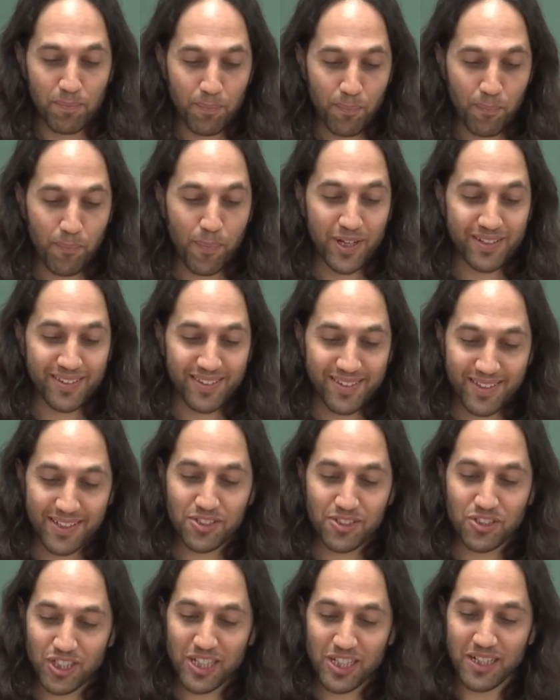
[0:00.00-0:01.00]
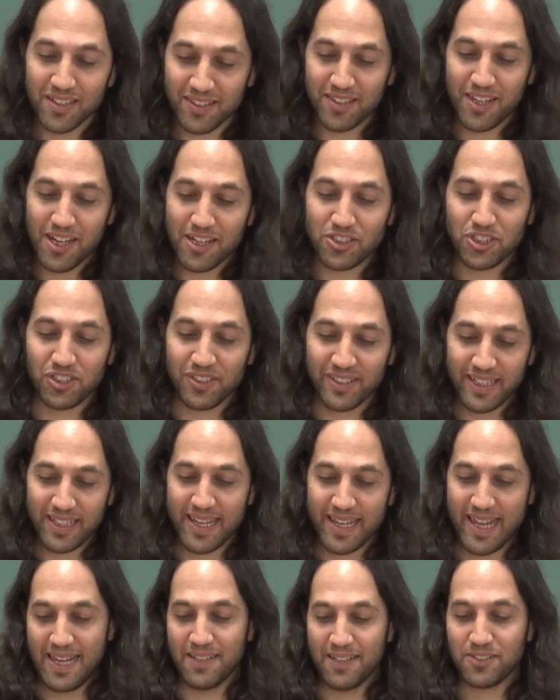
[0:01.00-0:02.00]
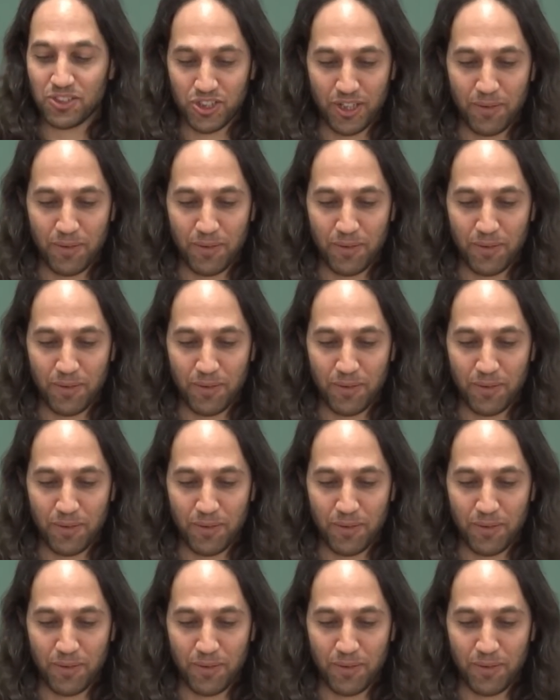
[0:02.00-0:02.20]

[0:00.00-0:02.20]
But that still doesn't really answer,